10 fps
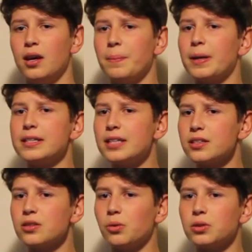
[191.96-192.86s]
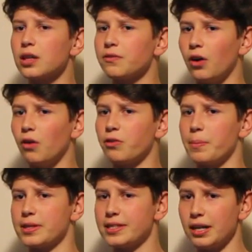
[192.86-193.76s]
But it doesn't only evolve
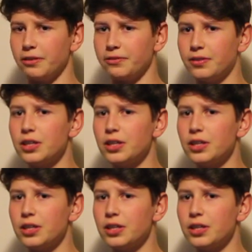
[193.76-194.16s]
from itself.